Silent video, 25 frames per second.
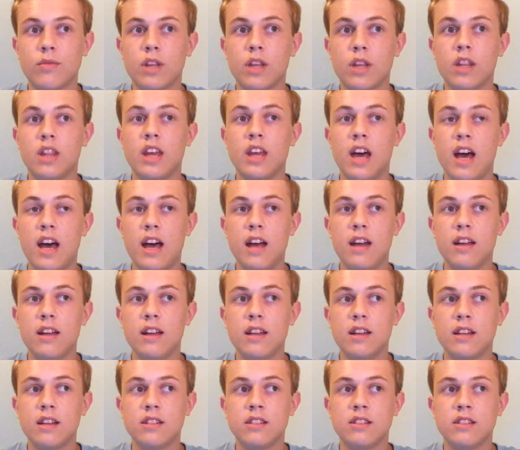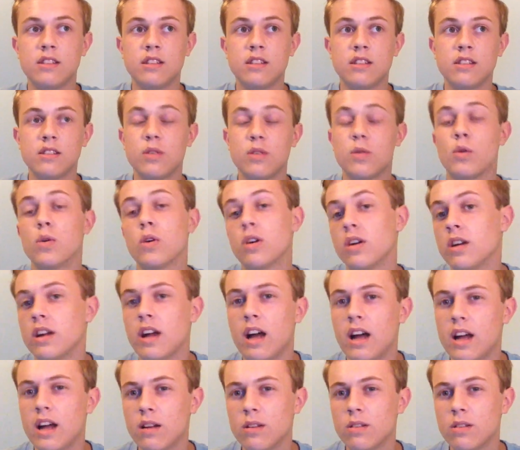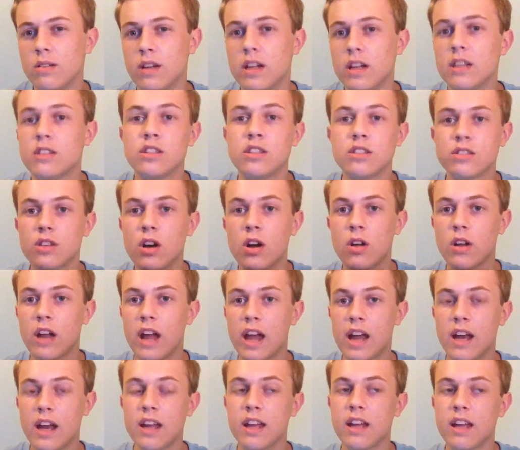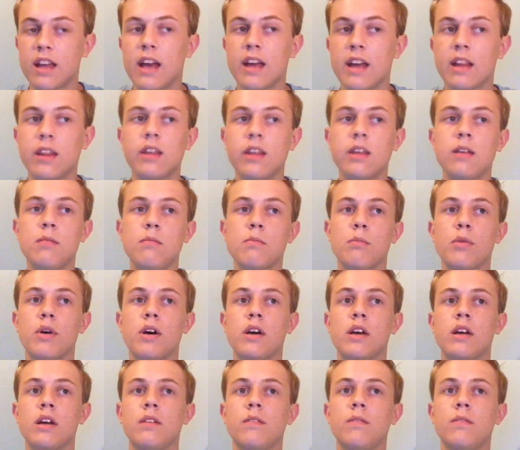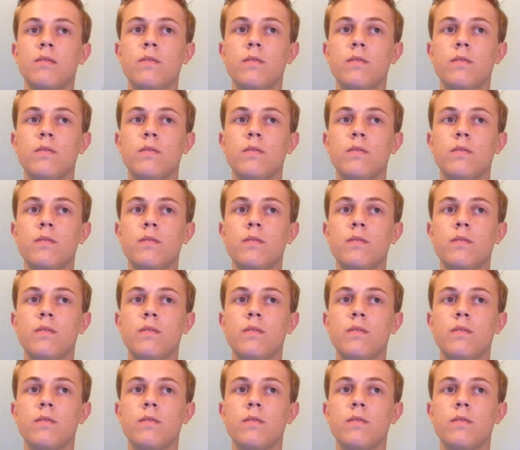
That is just, or I don't. It's just called Hannah and Kaylee, but